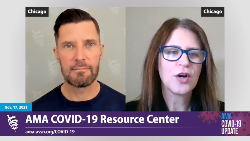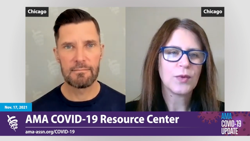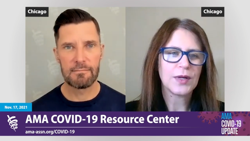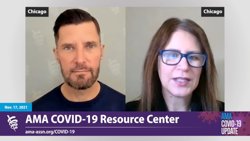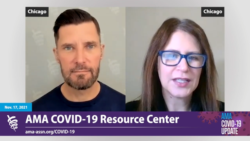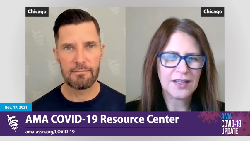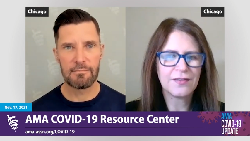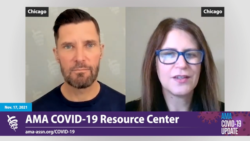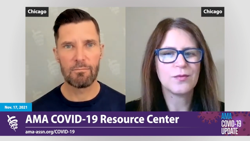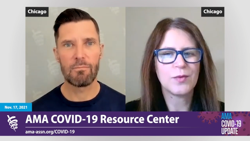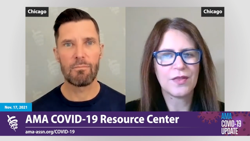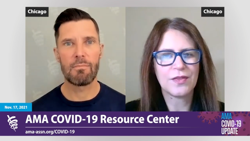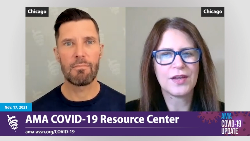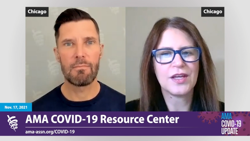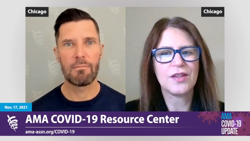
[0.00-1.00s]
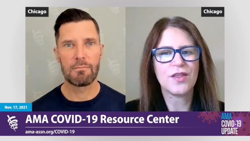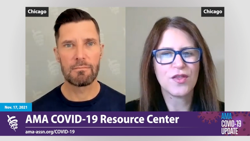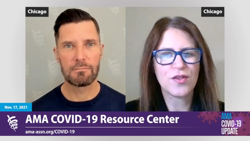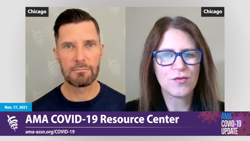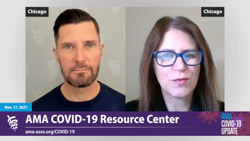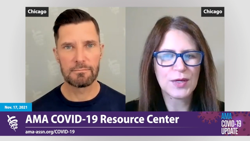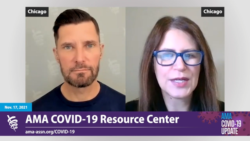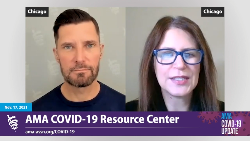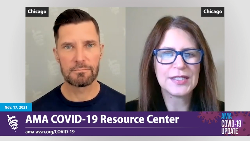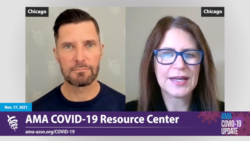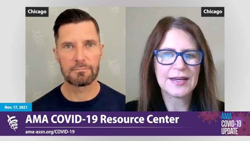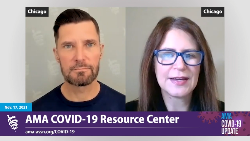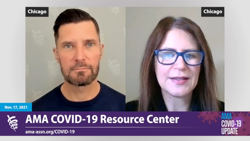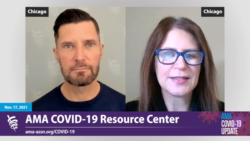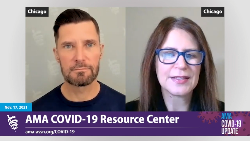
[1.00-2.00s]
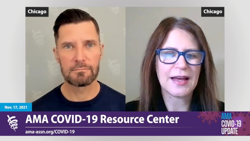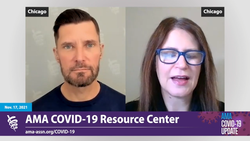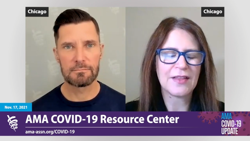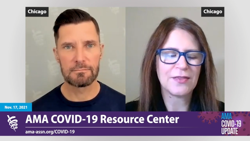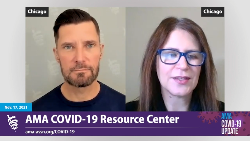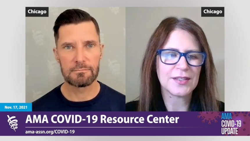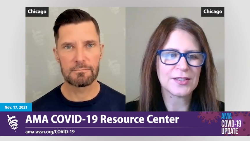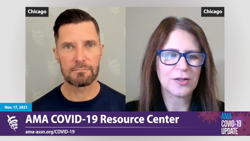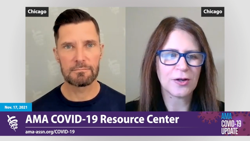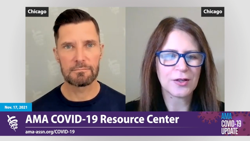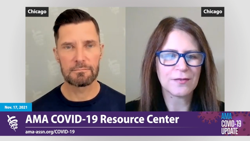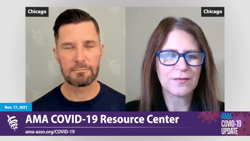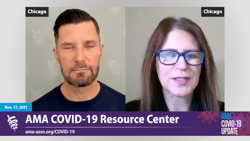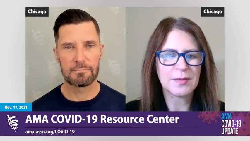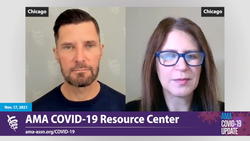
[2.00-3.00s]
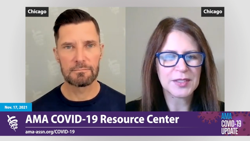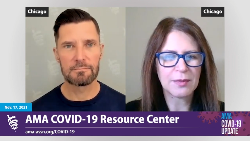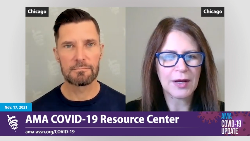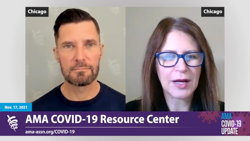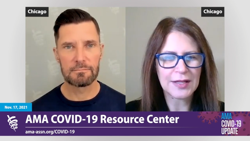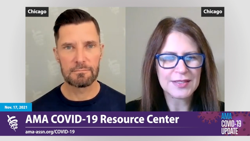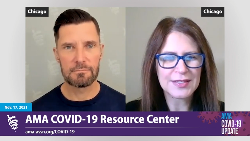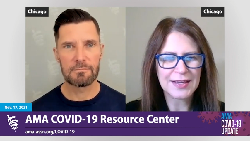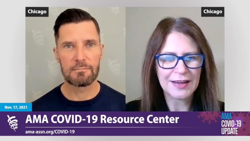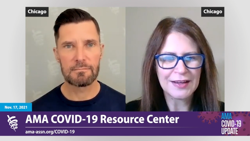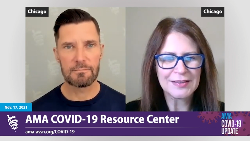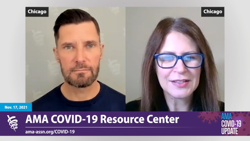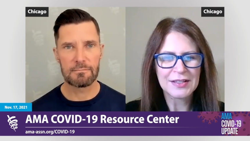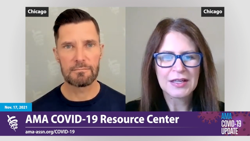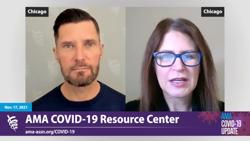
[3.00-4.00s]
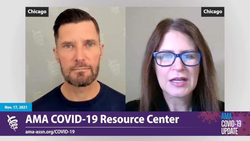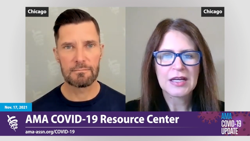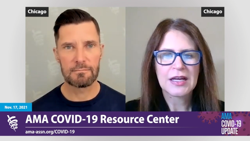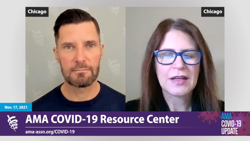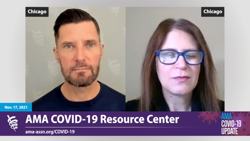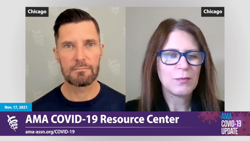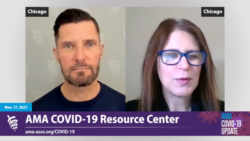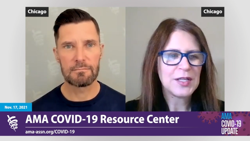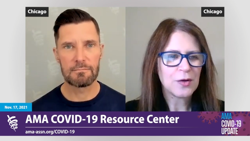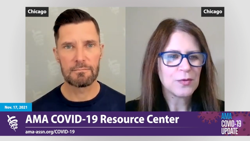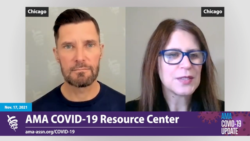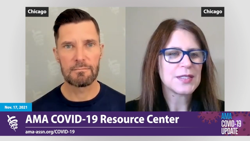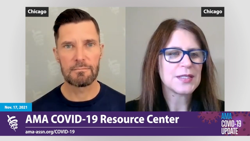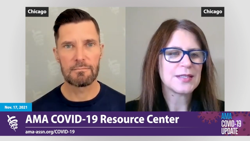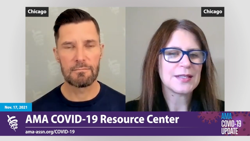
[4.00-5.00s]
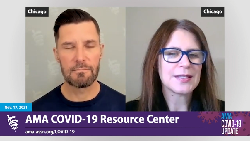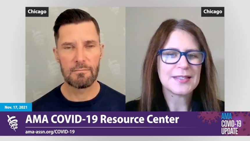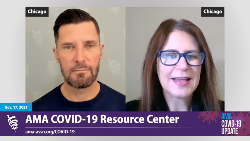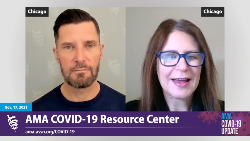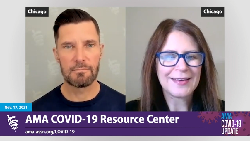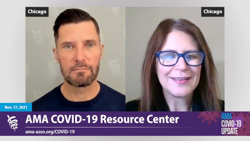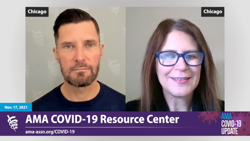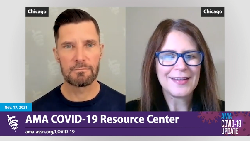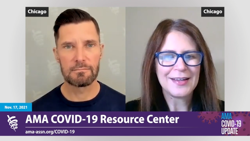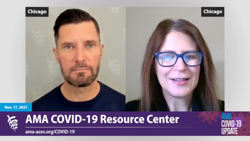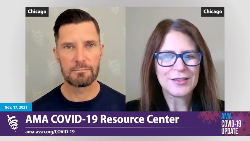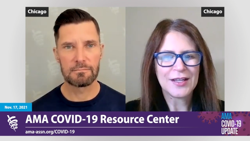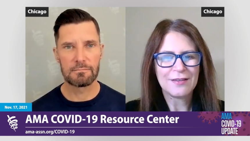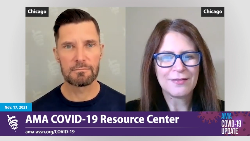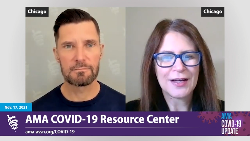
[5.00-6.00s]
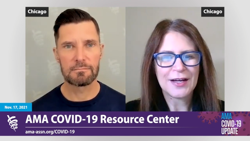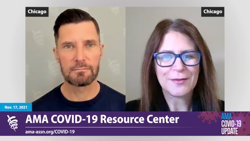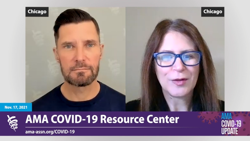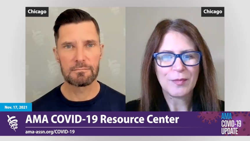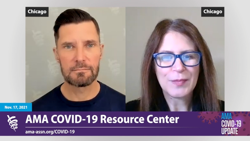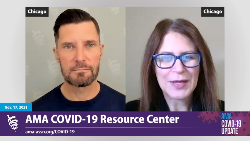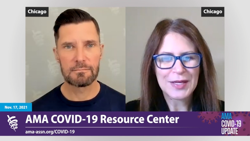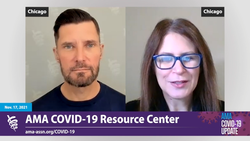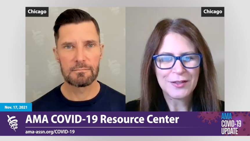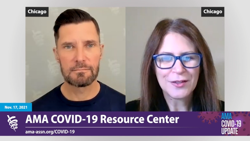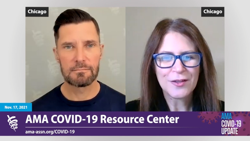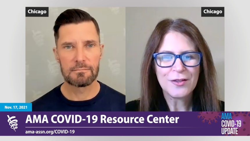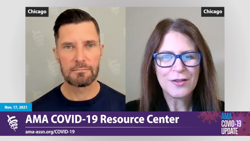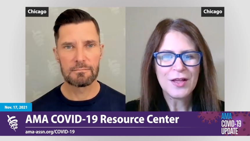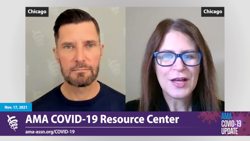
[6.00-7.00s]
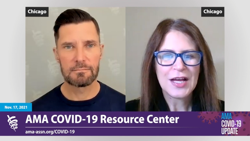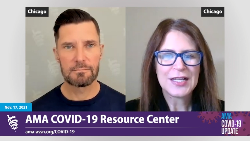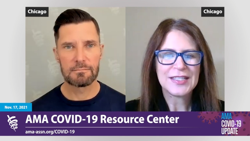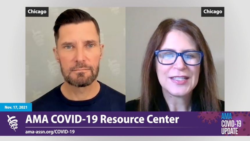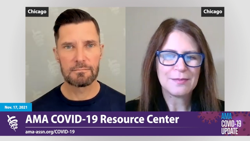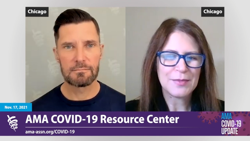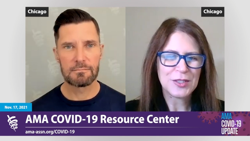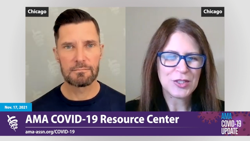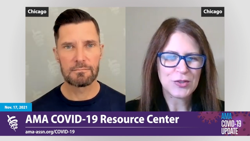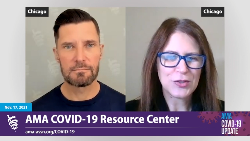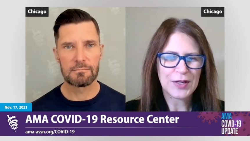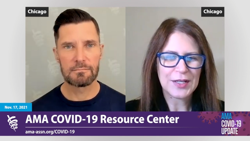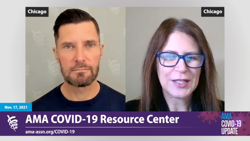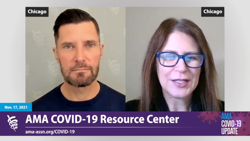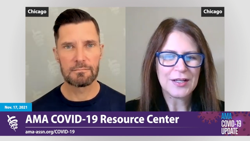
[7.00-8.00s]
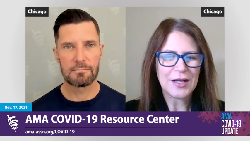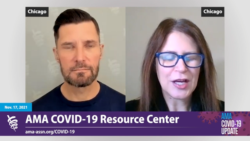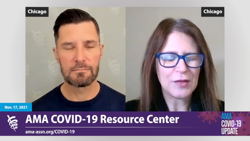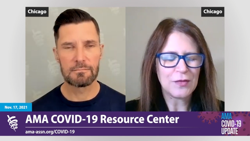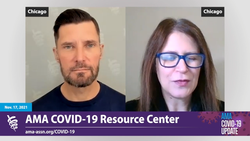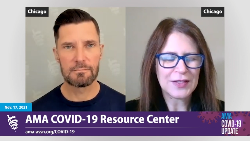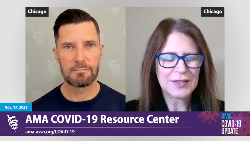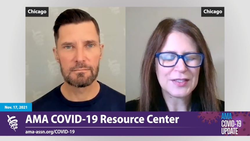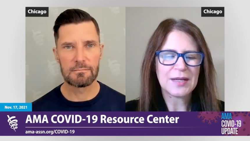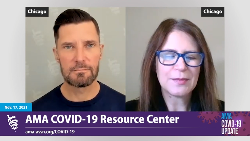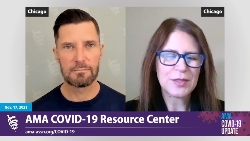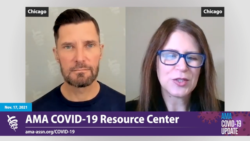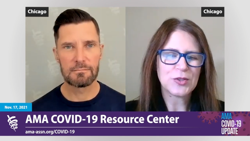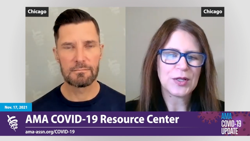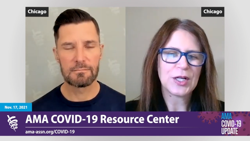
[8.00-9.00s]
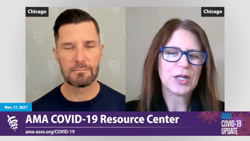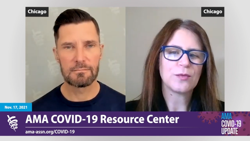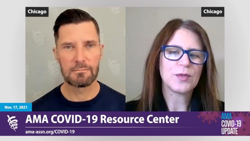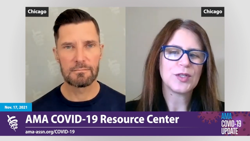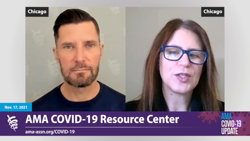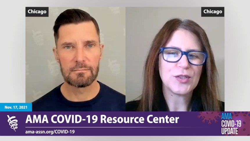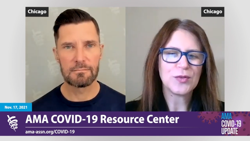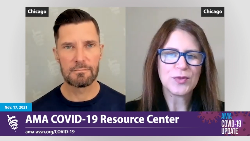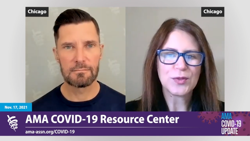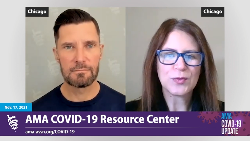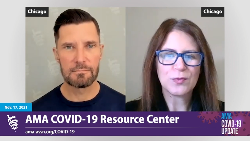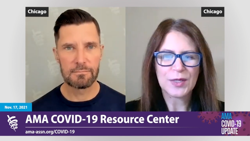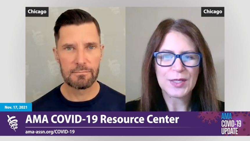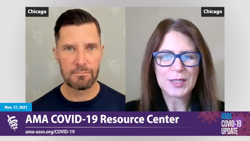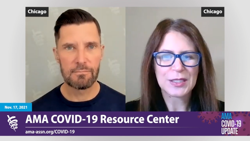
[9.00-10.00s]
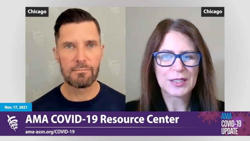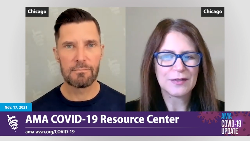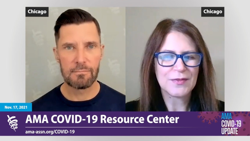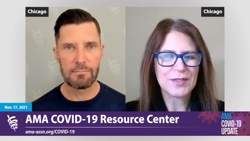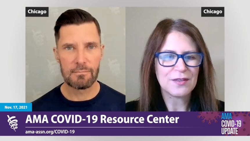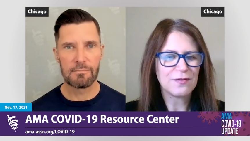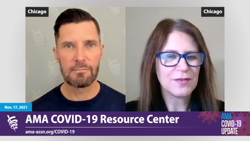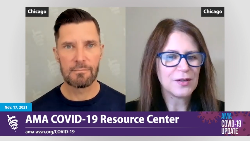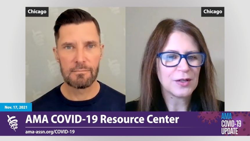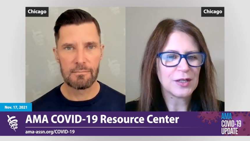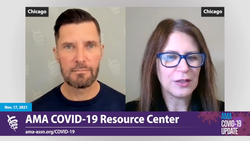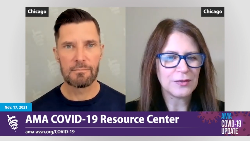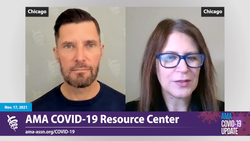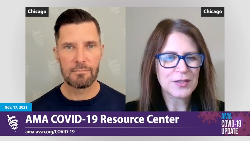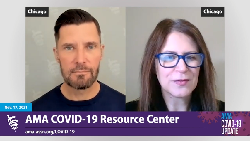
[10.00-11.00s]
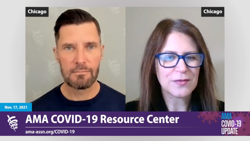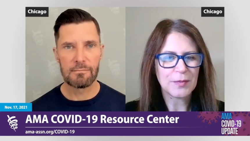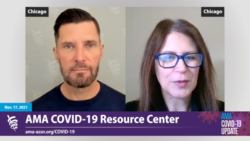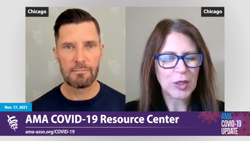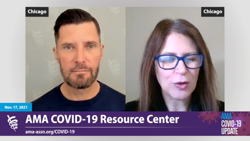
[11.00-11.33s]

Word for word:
Speaker 1: when given within three days at the start of symptom onset. We know this is the second antiviral pill demonstrated that's demonstrated a reduced risk of severe illness from